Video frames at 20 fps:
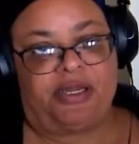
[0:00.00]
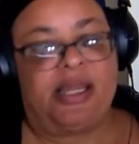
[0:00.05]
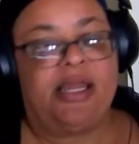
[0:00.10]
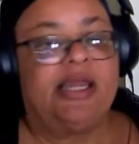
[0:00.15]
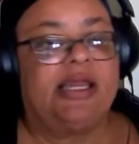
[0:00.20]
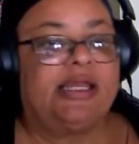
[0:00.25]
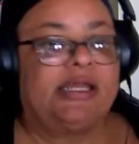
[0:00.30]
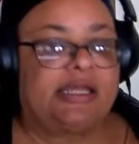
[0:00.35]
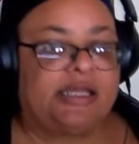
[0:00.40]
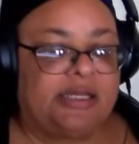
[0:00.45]

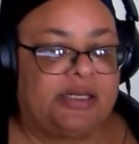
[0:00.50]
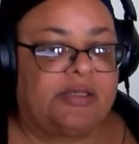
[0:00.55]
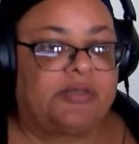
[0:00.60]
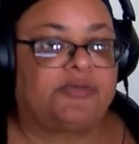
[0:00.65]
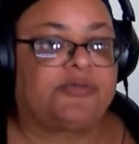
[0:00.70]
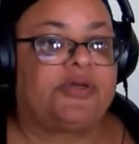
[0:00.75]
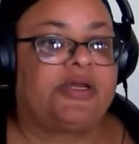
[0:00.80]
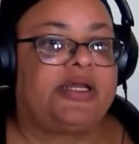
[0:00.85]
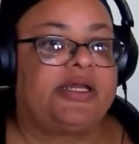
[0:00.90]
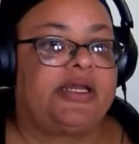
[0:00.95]

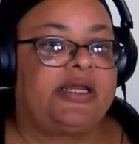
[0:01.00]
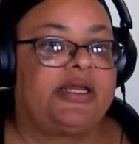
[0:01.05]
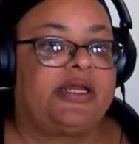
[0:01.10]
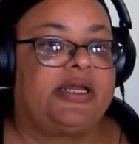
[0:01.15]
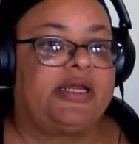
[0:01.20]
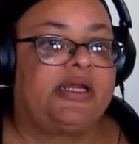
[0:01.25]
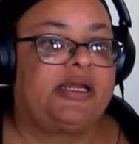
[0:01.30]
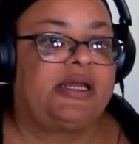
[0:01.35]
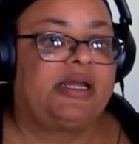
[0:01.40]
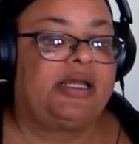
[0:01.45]
Hillary
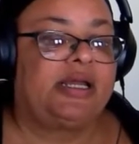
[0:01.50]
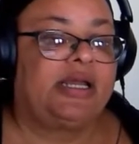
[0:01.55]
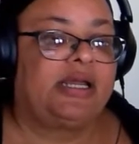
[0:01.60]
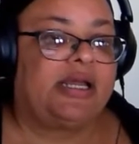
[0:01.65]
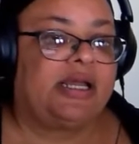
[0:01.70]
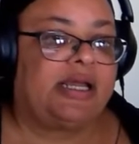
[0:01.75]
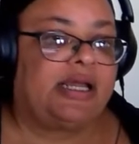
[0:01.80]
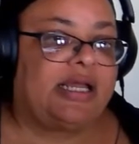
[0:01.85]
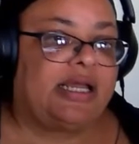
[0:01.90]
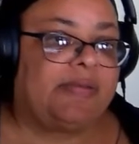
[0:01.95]

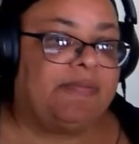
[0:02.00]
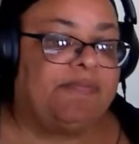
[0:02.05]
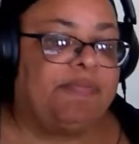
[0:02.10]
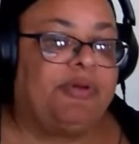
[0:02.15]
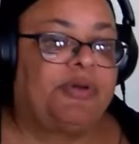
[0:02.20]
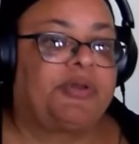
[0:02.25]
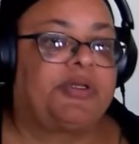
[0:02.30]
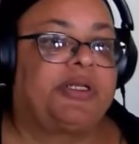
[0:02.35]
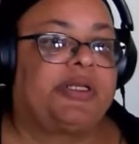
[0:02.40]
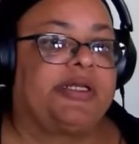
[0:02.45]
and Bill
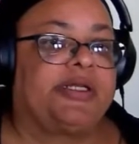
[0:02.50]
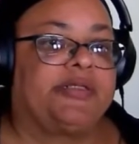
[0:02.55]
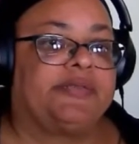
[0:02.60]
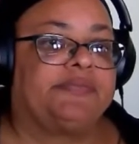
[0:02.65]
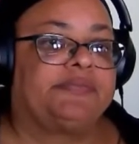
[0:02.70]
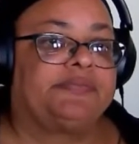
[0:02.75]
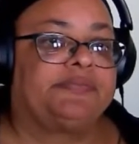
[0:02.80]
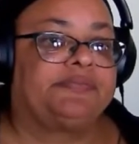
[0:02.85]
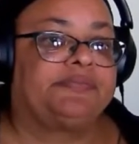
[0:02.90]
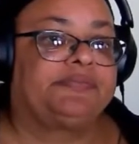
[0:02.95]
Clinton.
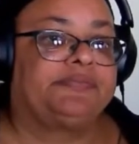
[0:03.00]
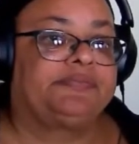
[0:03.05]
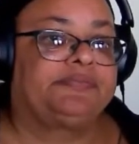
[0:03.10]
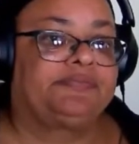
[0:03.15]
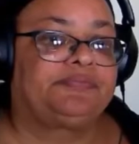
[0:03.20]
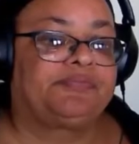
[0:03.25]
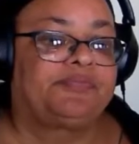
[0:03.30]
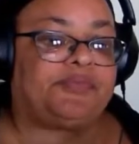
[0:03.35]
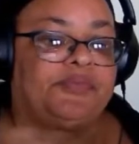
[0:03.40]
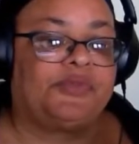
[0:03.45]

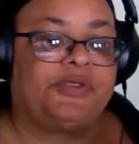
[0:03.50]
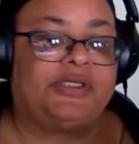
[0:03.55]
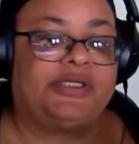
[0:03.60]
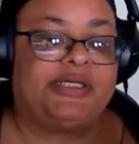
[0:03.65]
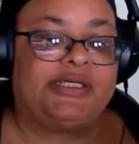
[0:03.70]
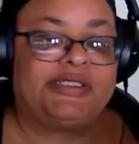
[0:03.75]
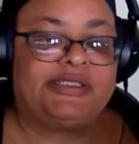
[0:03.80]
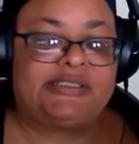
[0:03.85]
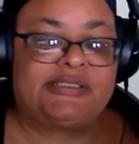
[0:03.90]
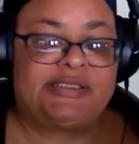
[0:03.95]

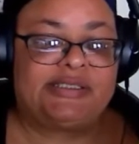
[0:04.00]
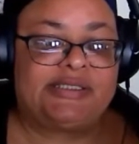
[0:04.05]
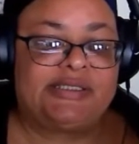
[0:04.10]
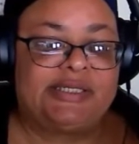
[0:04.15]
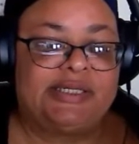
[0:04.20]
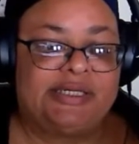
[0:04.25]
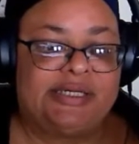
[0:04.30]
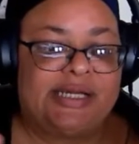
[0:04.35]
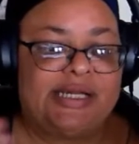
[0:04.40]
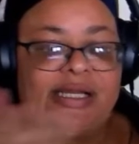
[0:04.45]
This
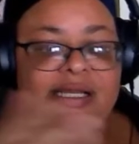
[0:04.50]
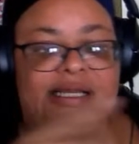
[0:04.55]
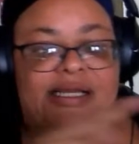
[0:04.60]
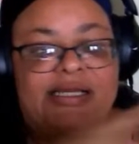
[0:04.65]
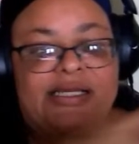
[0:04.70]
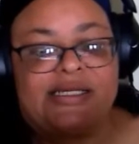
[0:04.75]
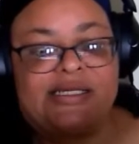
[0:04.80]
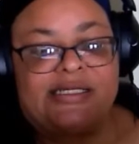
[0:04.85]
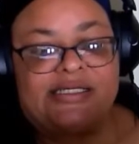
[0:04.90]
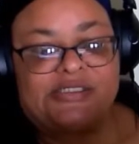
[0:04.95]

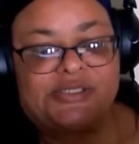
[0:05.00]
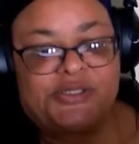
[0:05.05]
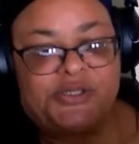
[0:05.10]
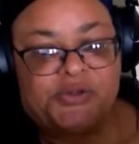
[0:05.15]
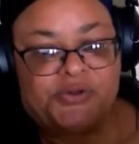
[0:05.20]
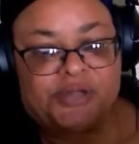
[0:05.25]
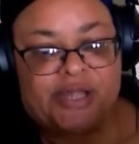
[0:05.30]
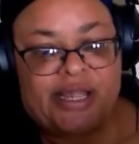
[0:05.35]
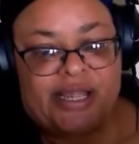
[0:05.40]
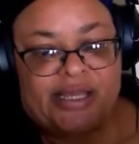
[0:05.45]
is your
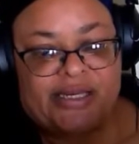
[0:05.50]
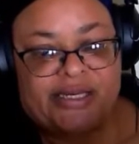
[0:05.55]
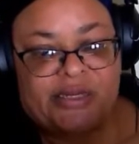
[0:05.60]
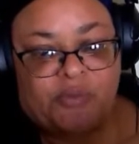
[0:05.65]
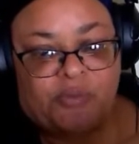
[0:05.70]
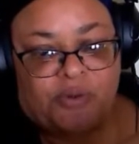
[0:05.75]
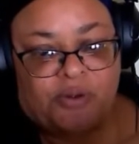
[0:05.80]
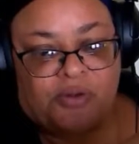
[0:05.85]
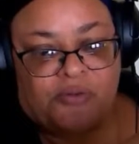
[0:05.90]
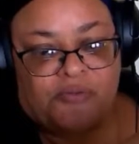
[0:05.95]

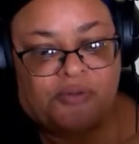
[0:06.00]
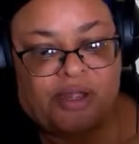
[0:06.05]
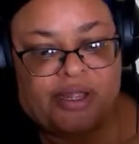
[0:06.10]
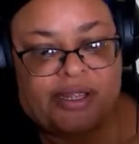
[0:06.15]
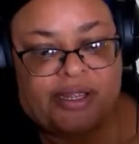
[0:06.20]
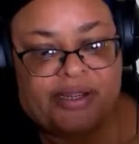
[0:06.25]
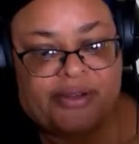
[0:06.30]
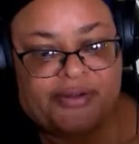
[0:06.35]
handiwork right here.